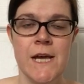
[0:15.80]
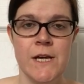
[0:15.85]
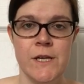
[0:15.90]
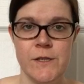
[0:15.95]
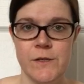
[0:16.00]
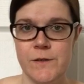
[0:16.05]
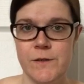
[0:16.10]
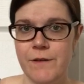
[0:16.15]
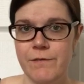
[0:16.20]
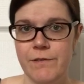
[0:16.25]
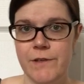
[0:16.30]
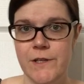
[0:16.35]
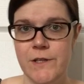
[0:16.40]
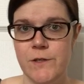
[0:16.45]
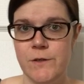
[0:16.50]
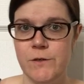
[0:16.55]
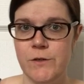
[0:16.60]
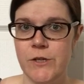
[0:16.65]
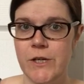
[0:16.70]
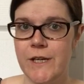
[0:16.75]
so definitely
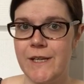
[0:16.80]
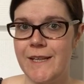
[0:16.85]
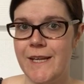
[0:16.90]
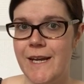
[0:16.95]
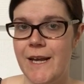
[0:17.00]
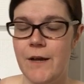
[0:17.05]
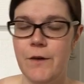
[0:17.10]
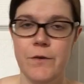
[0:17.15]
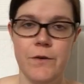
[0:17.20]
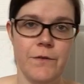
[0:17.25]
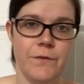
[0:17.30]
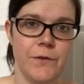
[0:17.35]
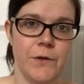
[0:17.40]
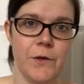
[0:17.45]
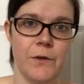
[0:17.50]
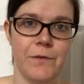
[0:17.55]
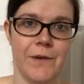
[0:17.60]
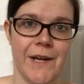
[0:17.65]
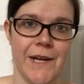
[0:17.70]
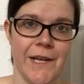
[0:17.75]
do check that out if you
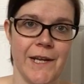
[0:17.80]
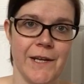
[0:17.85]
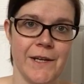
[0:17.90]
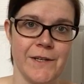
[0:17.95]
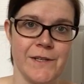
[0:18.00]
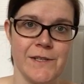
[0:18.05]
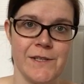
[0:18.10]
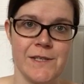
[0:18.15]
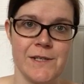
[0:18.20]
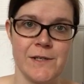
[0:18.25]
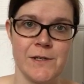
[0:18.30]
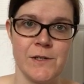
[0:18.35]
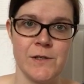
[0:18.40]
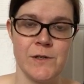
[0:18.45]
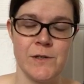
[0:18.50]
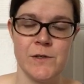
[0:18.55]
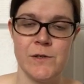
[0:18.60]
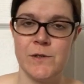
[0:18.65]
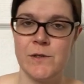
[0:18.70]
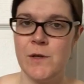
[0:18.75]
have any
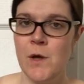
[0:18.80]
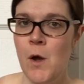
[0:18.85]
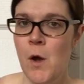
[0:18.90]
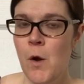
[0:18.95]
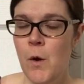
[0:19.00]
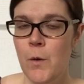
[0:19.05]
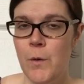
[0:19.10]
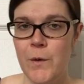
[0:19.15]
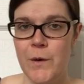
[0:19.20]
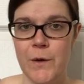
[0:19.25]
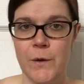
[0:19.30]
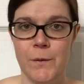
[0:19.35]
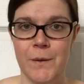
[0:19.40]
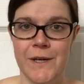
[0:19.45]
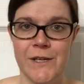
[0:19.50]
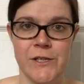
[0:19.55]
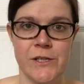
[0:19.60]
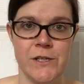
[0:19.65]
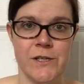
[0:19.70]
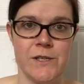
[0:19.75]
concerns or
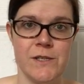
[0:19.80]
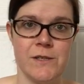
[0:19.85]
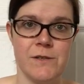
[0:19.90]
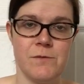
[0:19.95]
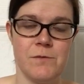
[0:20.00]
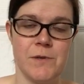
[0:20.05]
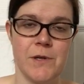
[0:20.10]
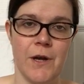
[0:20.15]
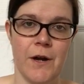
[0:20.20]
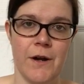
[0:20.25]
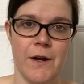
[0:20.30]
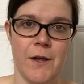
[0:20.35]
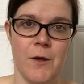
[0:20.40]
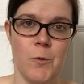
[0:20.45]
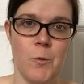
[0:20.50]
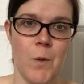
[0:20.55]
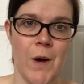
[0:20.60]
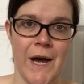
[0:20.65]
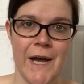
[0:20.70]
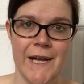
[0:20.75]
questions
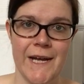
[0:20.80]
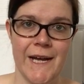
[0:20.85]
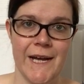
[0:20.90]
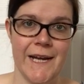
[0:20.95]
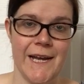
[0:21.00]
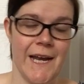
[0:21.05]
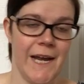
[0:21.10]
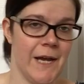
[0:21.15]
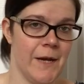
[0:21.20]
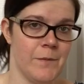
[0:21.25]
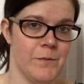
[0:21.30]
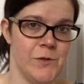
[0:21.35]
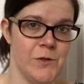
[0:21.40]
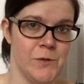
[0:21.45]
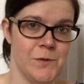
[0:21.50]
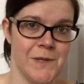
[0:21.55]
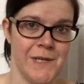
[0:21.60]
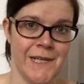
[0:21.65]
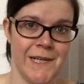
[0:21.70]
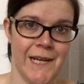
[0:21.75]
regarding why I am
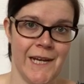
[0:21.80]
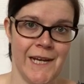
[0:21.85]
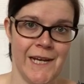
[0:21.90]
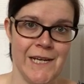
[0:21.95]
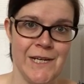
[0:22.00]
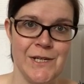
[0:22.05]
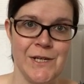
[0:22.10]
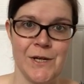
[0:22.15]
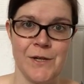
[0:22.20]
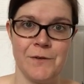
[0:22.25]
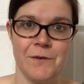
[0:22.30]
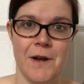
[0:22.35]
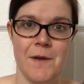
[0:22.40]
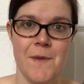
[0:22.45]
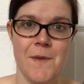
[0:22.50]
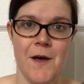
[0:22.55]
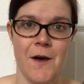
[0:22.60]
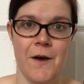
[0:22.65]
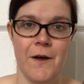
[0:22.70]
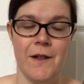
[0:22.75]
doing a
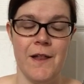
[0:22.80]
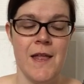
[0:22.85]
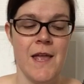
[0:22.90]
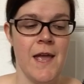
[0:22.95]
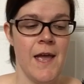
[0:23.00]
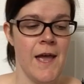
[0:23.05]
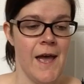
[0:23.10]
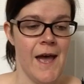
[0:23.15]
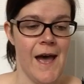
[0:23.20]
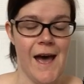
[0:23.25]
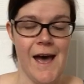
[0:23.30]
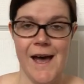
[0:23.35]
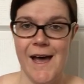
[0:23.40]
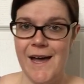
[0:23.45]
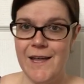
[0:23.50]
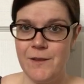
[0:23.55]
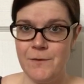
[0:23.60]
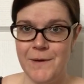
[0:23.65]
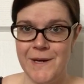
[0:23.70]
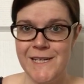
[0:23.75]
Dollarama haul.
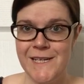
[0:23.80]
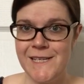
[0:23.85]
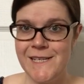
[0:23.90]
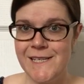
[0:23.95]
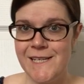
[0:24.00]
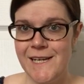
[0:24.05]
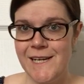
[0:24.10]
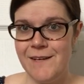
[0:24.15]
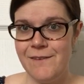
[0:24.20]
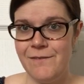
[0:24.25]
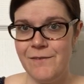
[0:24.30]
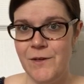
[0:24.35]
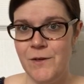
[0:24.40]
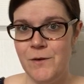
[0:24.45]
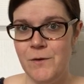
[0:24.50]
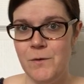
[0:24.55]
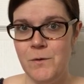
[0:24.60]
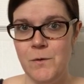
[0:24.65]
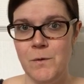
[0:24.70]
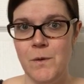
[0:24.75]
Otherwise, if
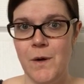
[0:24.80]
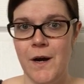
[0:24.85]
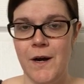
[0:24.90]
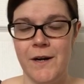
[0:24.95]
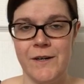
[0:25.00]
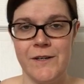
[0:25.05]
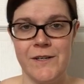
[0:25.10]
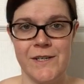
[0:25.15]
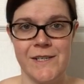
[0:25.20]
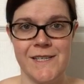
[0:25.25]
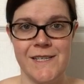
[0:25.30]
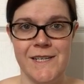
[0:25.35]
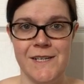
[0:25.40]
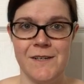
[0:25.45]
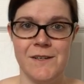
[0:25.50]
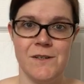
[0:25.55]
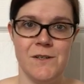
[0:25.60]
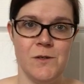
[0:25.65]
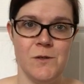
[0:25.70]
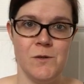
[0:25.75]
you are just
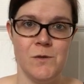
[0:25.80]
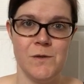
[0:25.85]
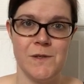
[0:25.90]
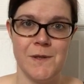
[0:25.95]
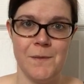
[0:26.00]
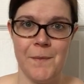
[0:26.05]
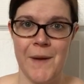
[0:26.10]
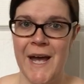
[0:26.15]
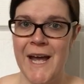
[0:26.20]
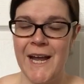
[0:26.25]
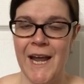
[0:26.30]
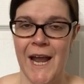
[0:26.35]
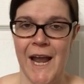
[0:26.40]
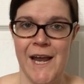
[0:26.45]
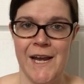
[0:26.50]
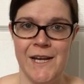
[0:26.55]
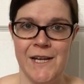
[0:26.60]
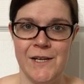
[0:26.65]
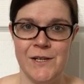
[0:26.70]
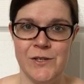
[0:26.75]
here to sit back
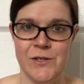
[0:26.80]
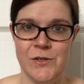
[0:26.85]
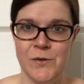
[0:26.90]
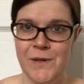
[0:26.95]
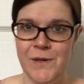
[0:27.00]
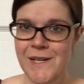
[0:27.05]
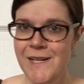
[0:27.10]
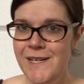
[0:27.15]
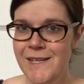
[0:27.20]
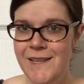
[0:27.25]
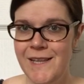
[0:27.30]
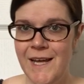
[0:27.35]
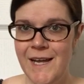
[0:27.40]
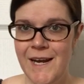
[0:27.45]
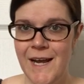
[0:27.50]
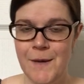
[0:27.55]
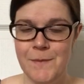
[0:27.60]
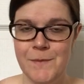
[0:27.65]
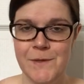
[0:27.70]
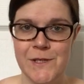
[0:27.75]
and enjoy, then
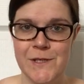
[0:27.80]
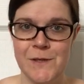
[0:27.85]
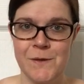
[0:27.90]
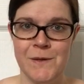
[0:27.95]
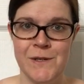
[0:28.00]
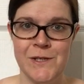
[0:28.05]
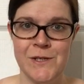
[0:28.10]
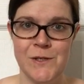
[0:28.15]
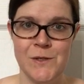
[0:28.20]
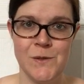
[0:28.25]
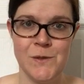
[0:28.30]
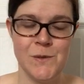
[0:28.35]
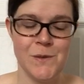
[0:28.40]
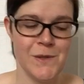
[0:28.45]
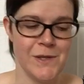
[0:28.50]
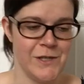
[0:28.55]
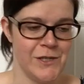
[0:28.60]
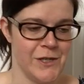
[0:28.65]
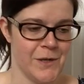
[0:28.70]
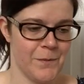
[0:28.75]
I'm just going to
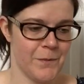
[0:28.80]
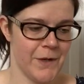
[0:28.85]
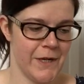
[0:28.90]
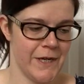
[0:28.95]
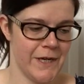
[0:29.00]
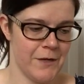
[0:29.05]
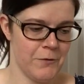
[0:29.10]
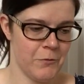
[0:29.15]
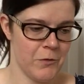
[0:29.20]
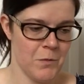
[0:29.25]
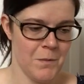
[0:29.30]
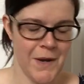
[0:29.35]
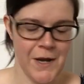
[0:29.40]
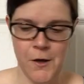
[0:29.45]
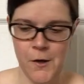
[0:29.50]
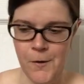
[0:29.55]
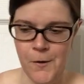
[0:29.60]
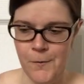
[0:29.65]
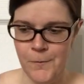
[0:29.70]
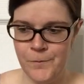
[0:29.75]
jump right in with my
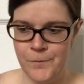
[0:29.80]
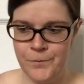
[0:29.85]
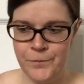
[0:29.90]
haul.